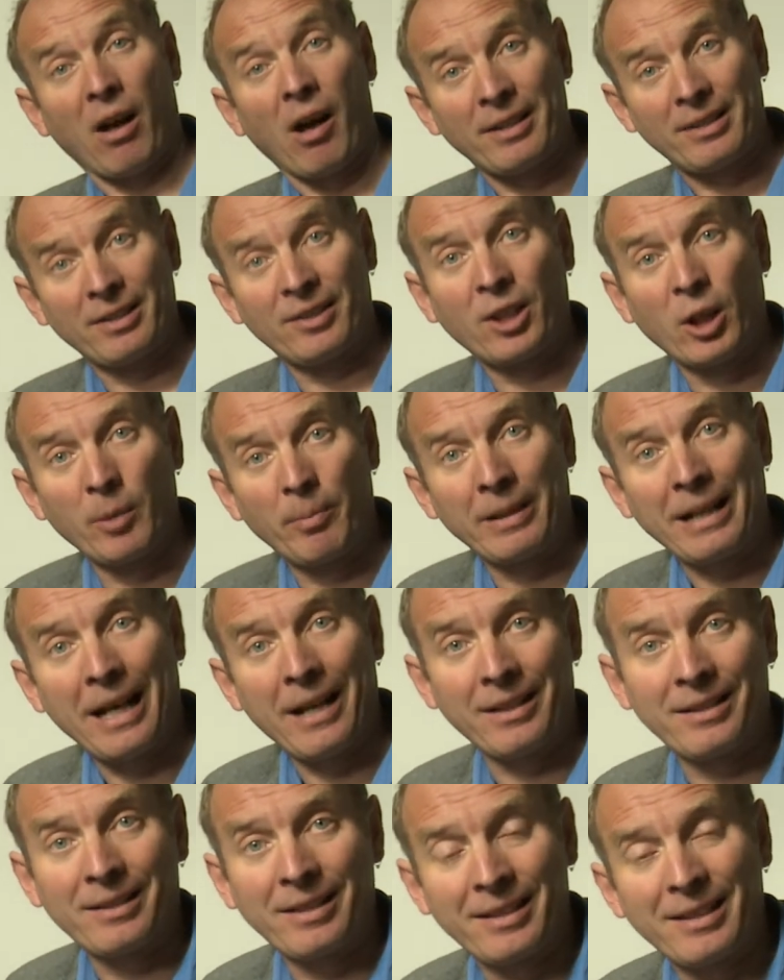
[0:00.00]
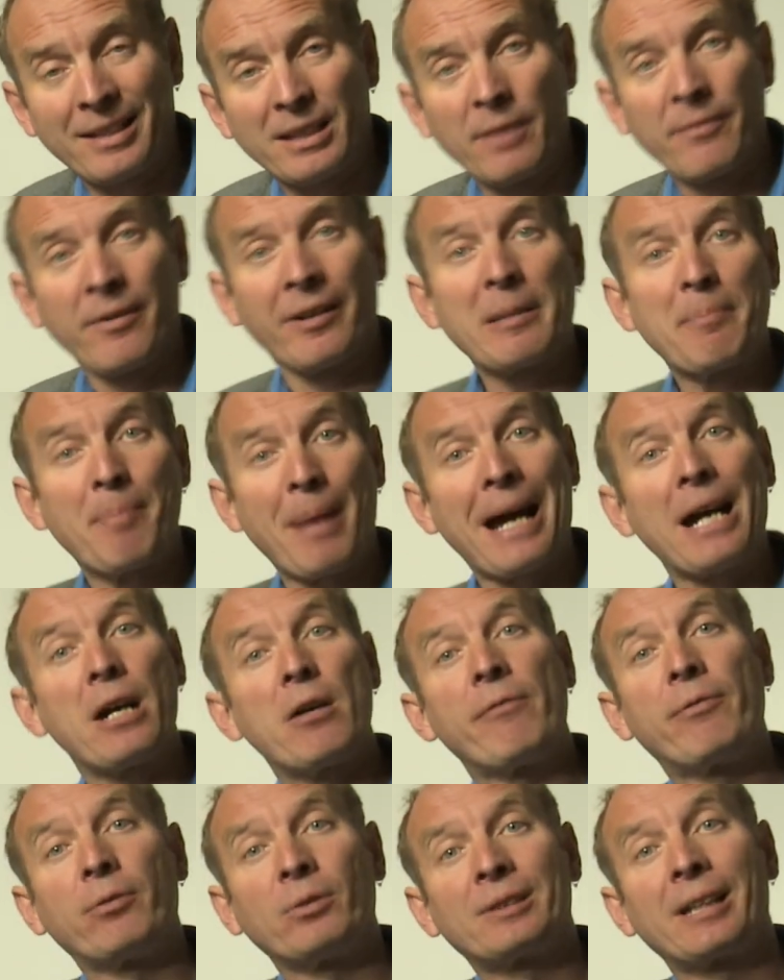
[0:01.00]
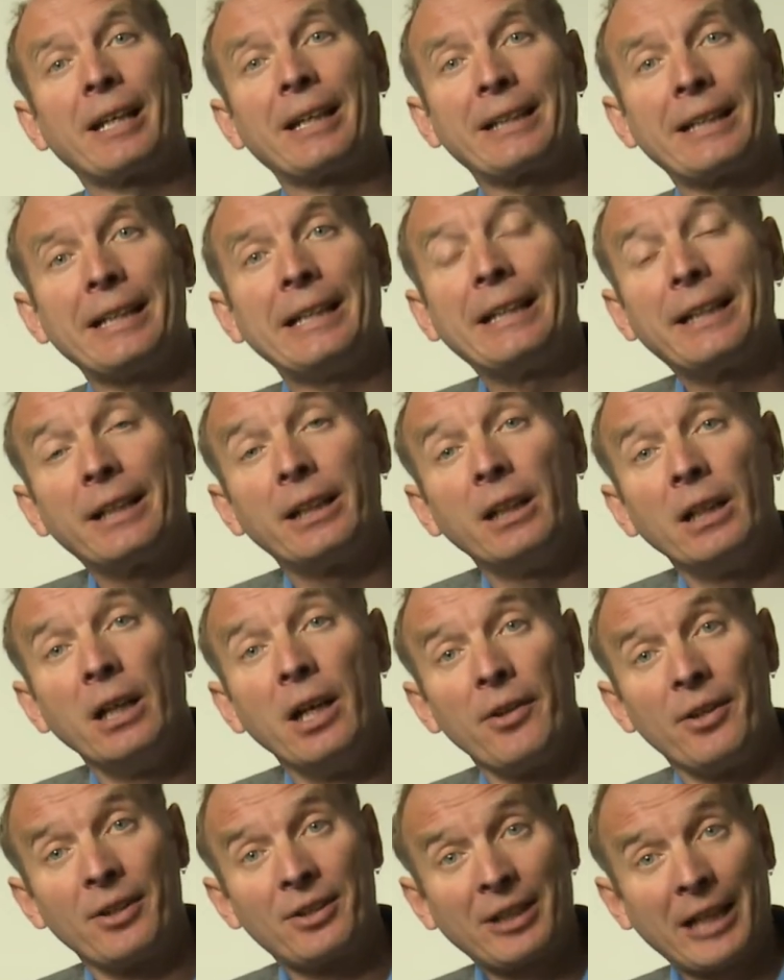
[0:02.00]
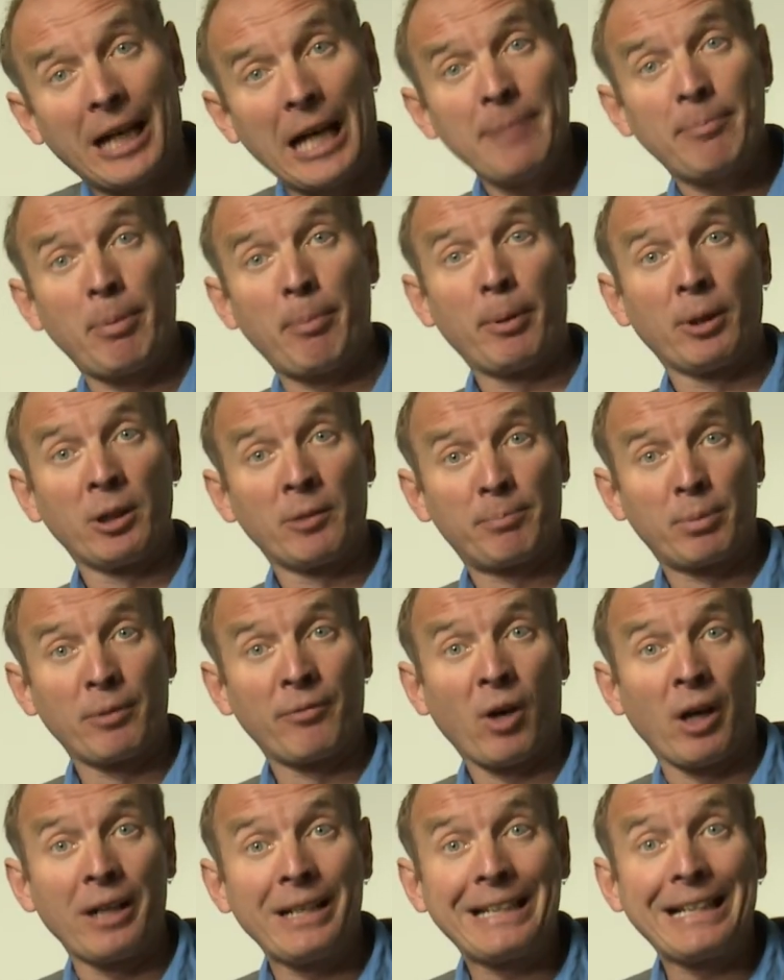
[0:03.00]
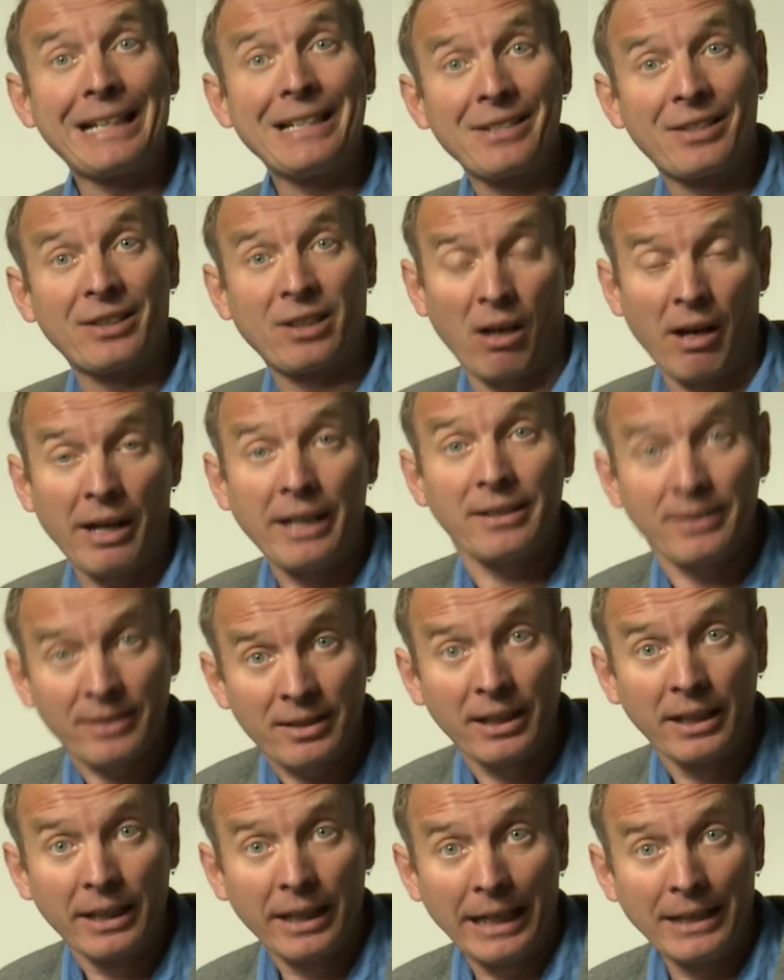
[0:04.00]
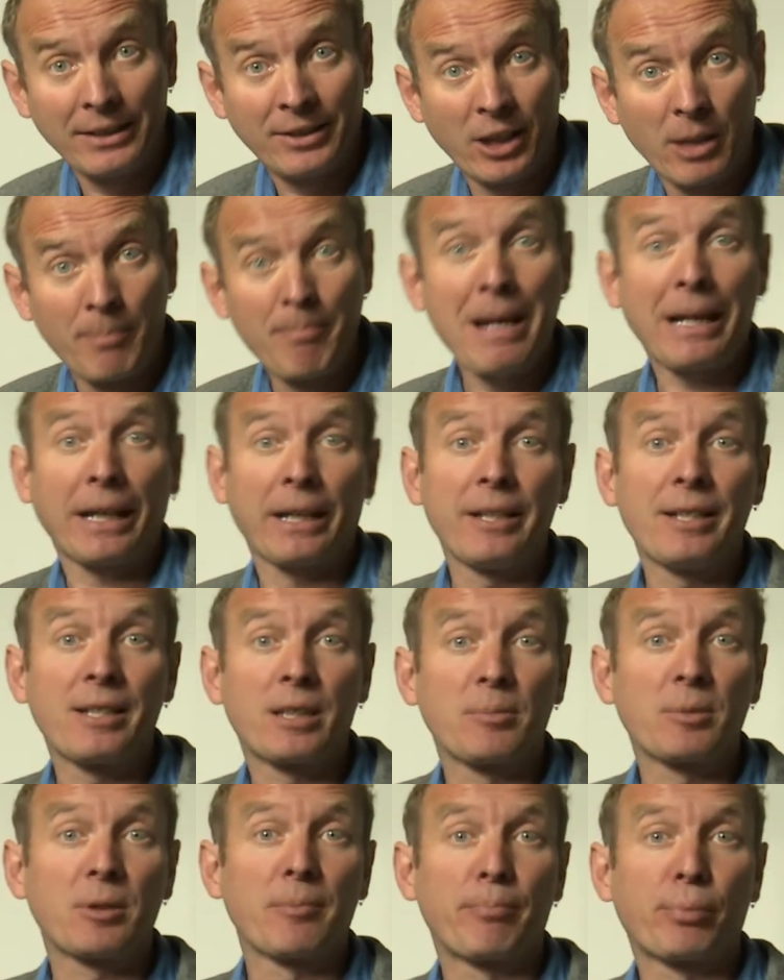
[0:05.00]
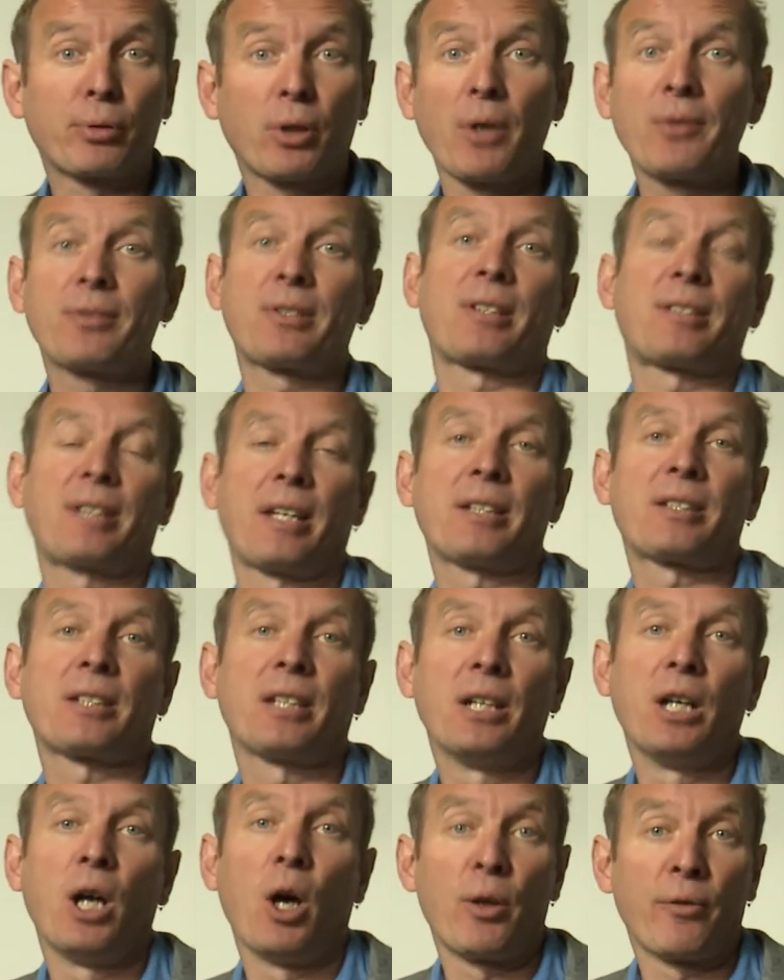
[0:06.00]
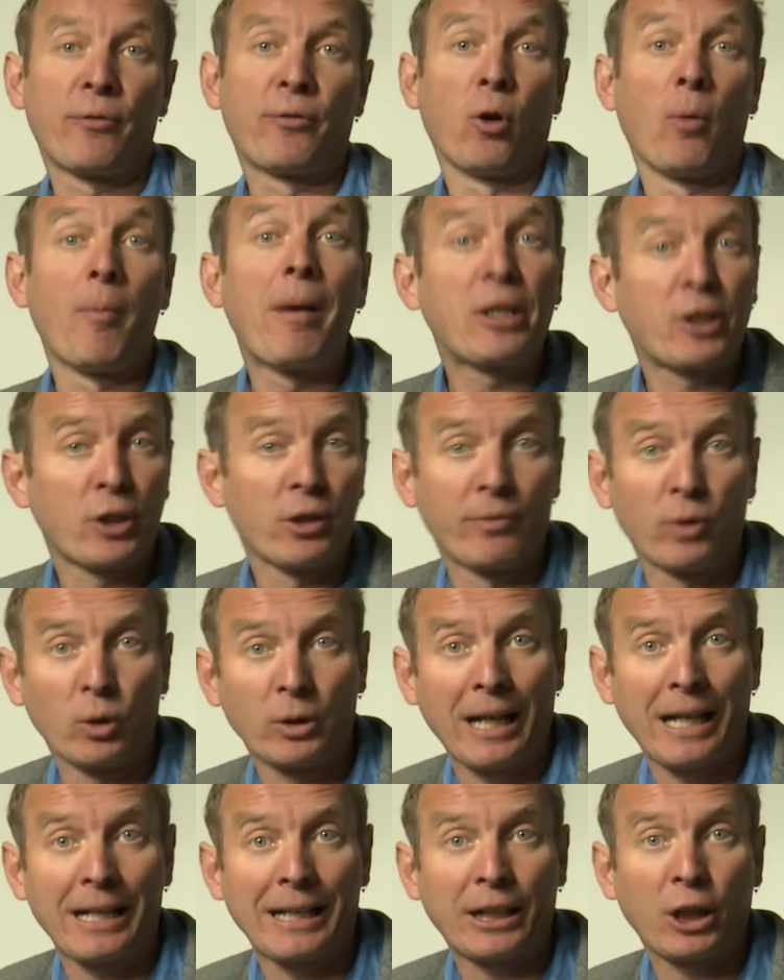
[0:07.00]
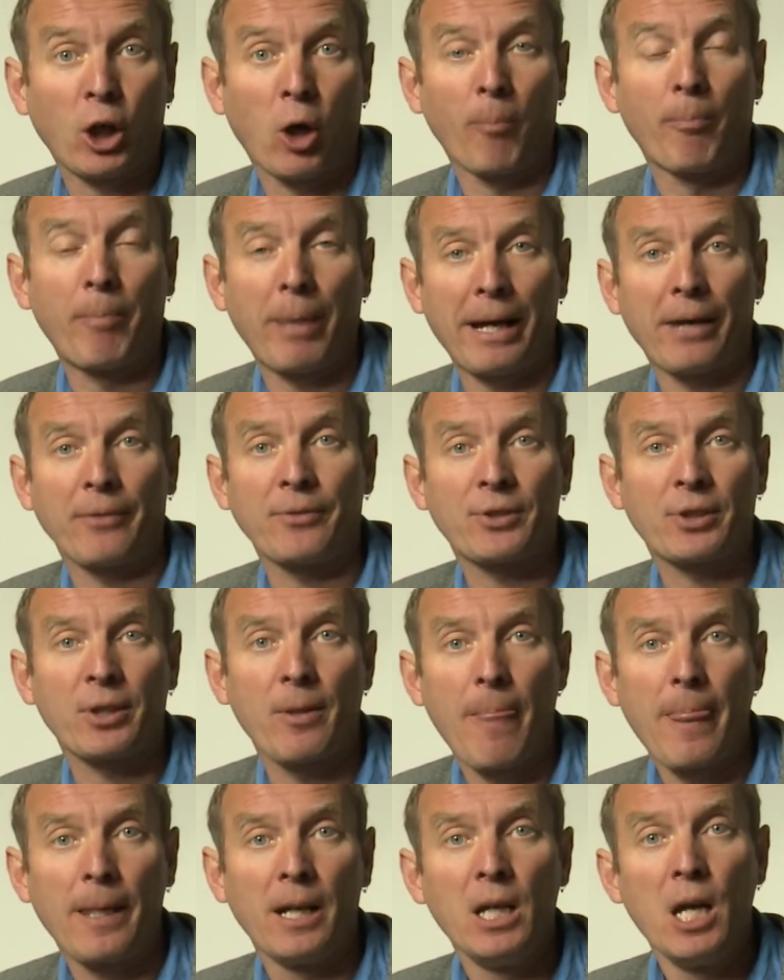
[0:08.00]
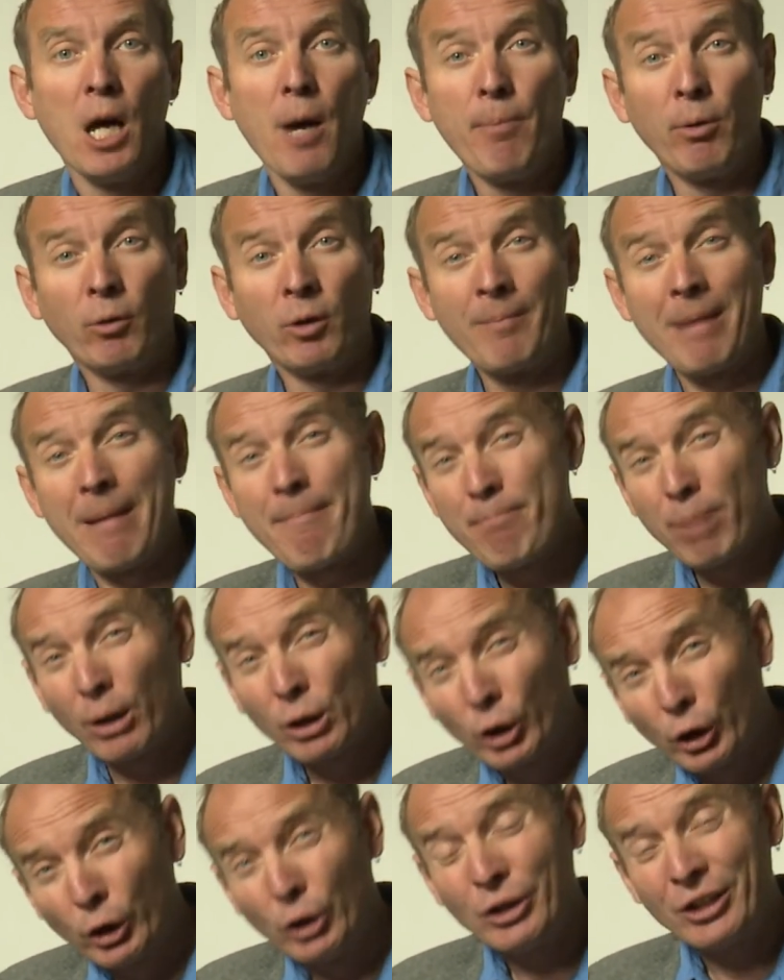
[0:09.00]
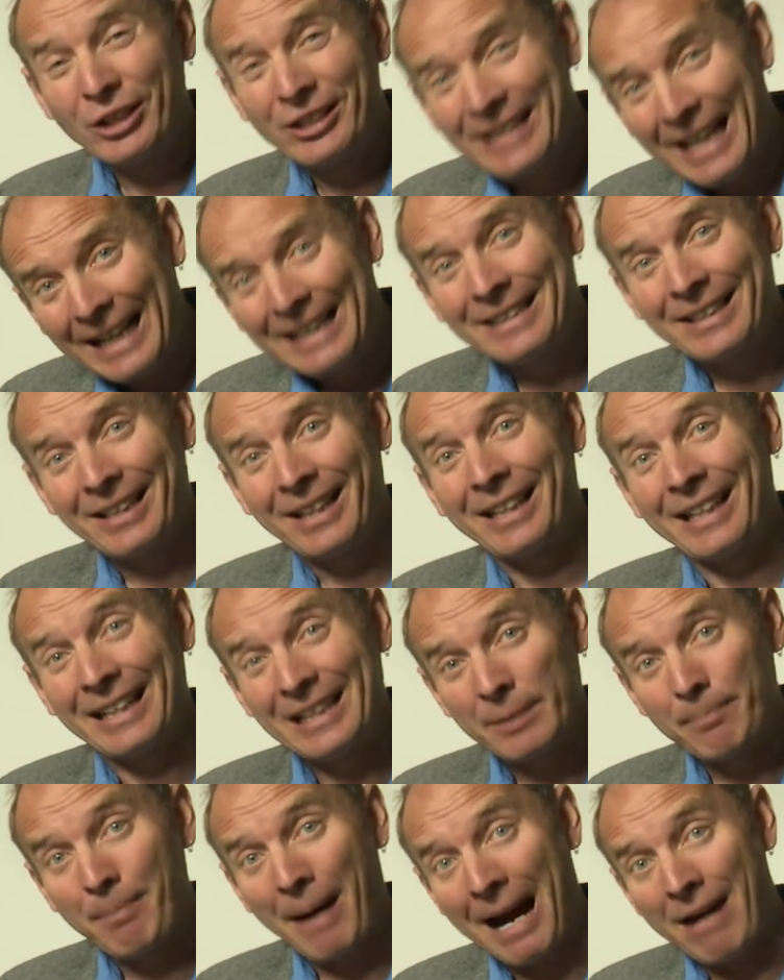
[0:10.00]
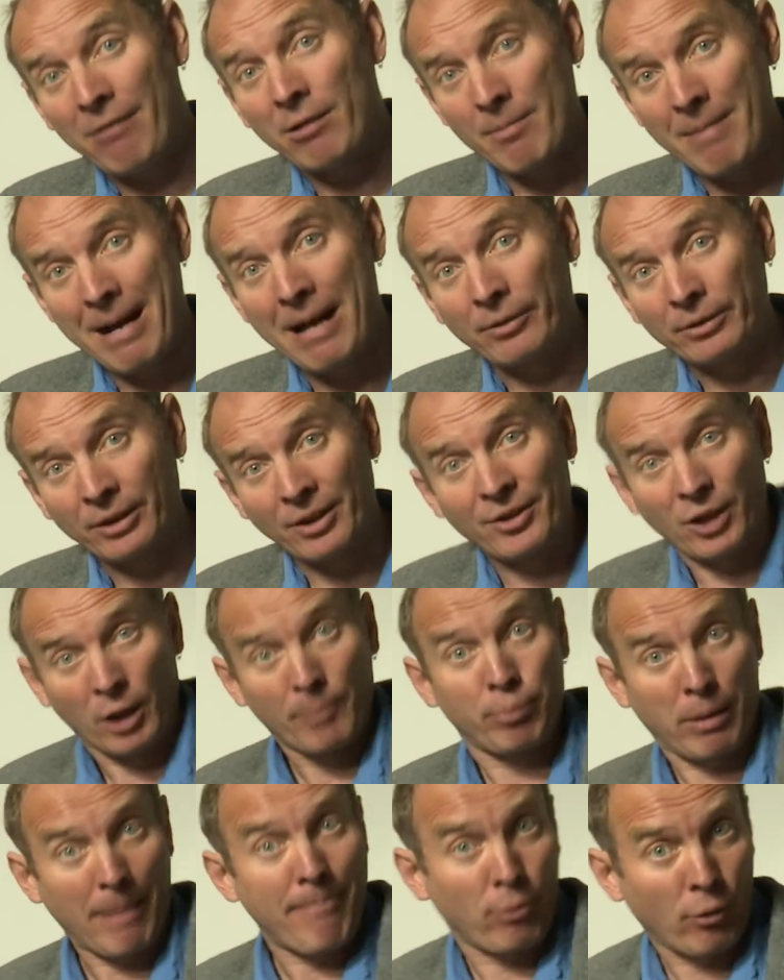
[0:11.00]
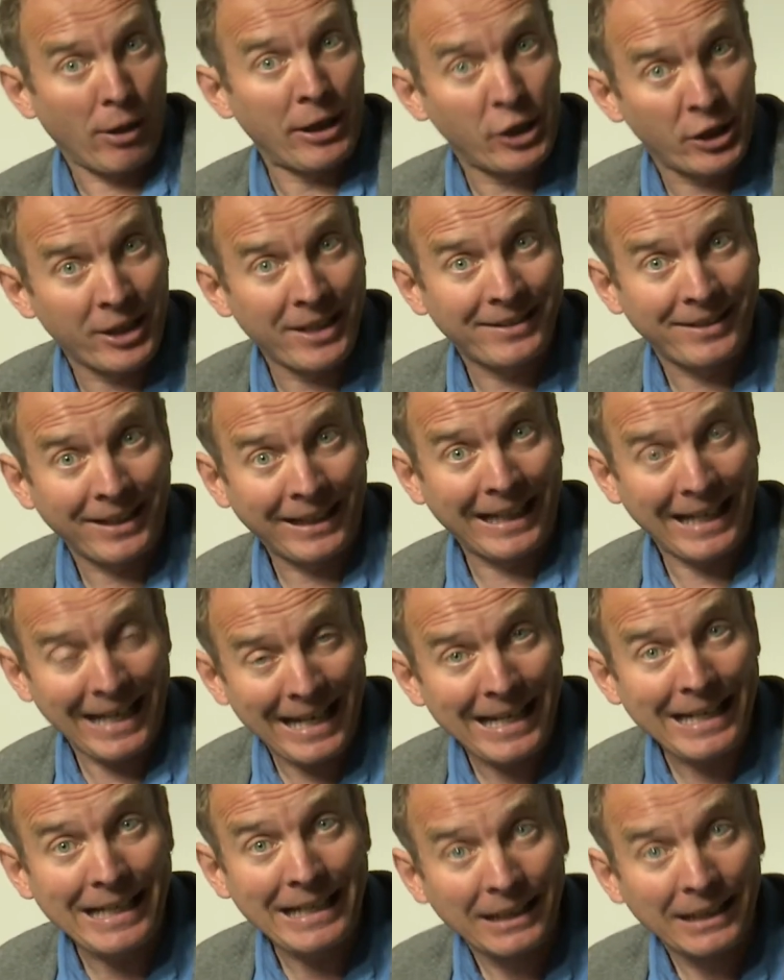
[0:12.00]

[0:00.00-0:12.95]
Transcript: isotope analysis is a very powerful technique that's capable of providing insights into the mechanisms and processes of the formation of organic compounds. But remember, good data is paramount, and so preparation is the key.